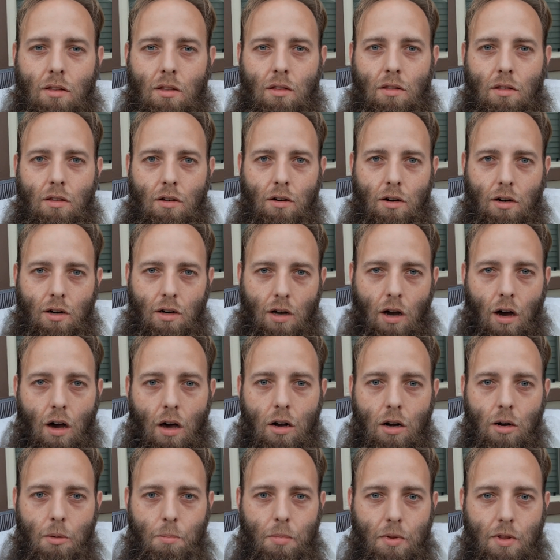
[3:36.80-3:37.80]
they're
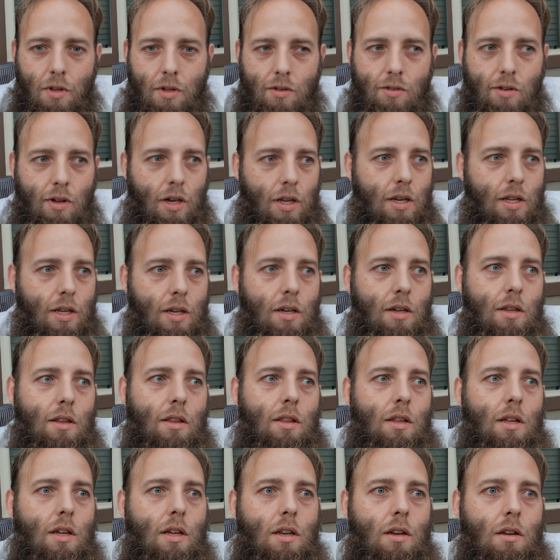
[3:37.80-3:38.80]
caught up in this idea
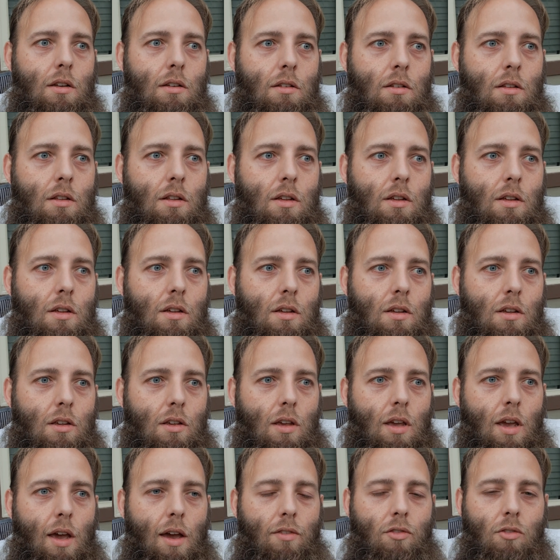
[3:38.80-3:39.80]
that
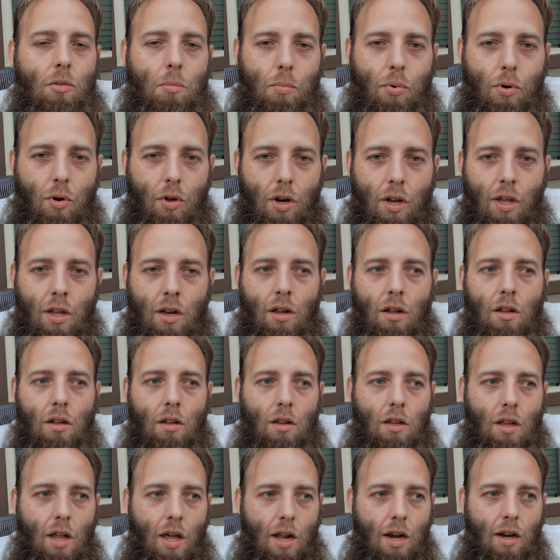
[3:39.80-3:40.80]
you have to put in a
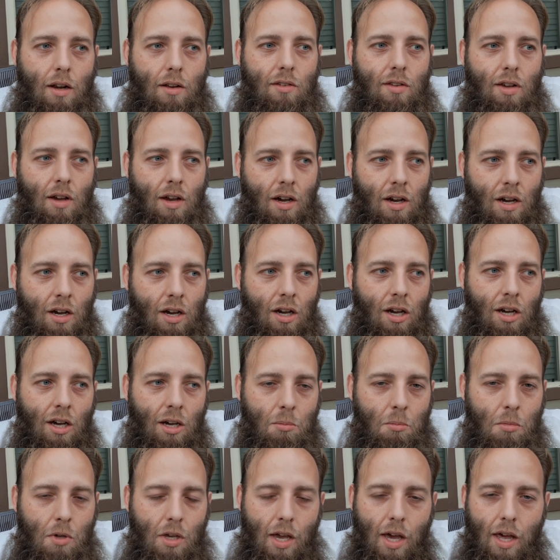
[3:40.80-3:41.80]
lot of
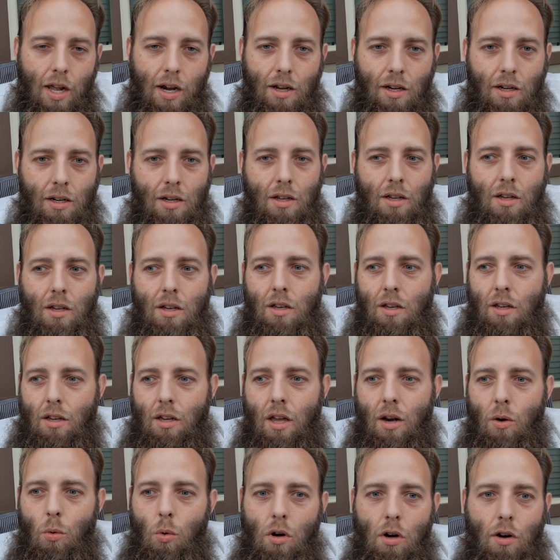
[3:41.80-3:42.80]
time. You gotta
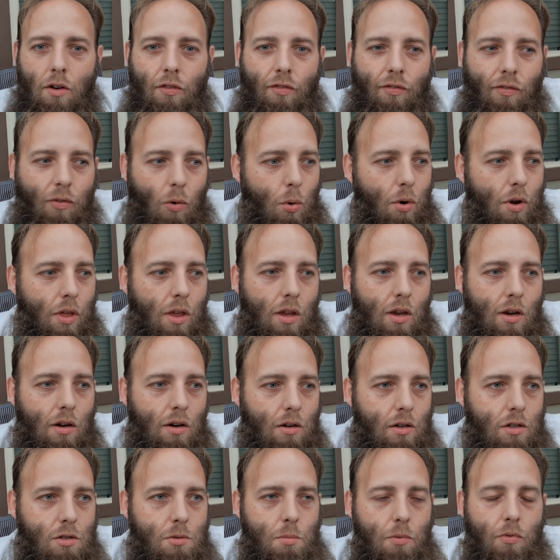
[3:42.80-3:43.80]
work 40
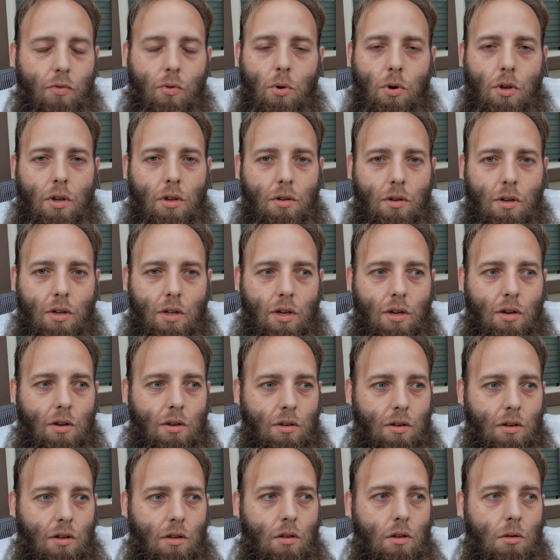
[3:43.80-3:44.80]
years before you
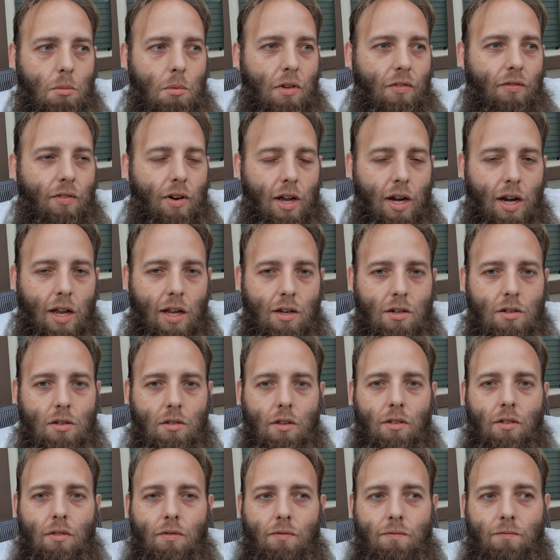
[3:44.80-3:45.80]
can be
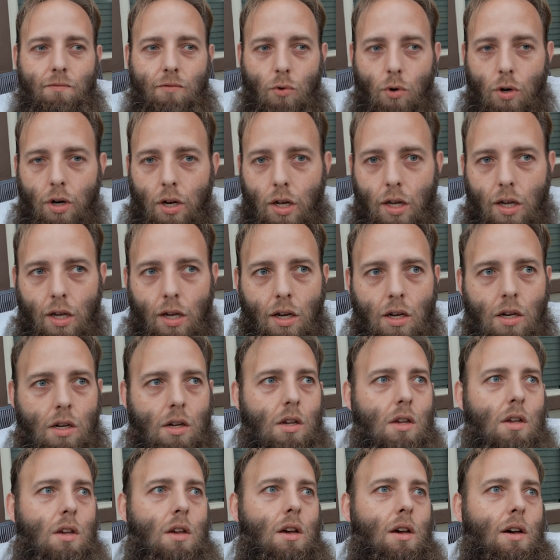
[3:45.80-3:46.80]
financially free.
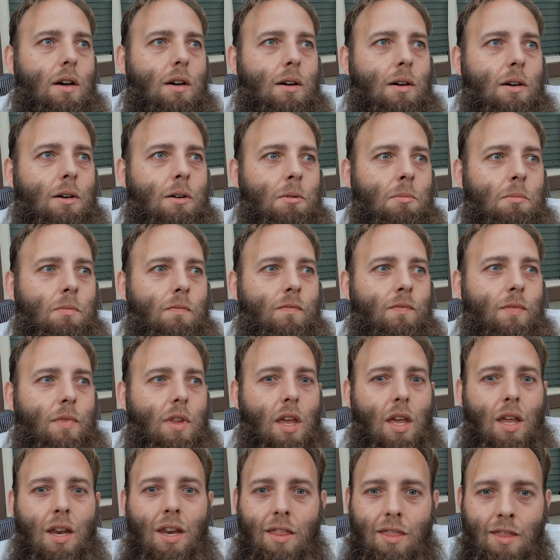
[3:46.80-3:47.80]

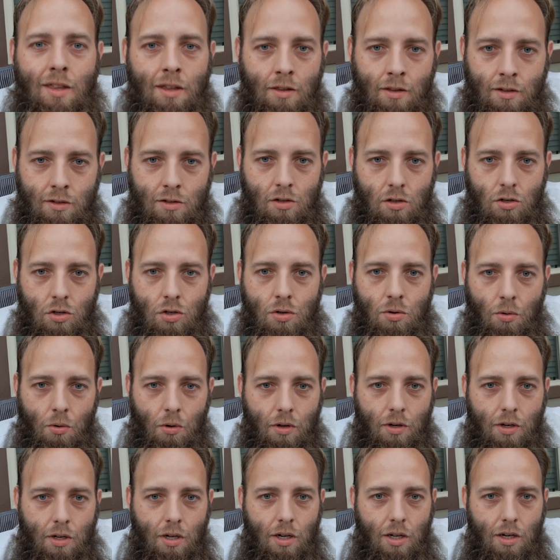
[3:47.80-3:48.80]
Anything that's a
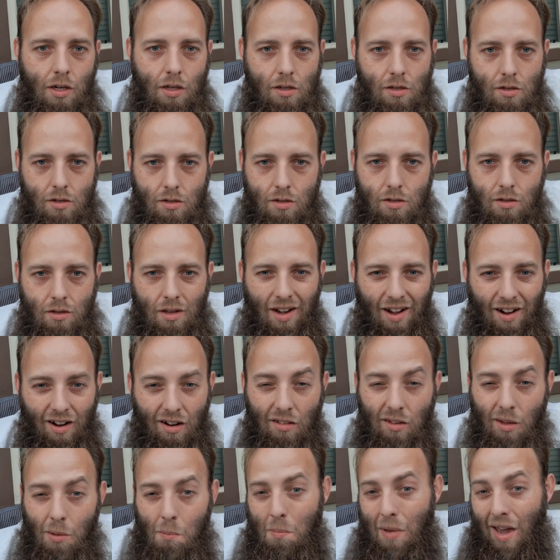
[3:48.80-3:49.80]
shortcut is
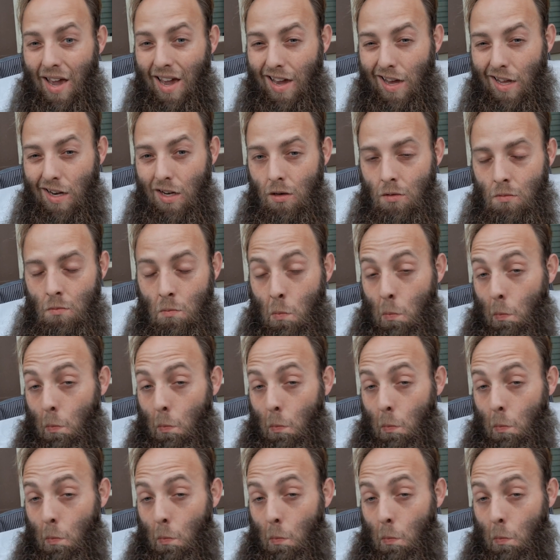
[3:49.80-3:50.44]
inherently bad.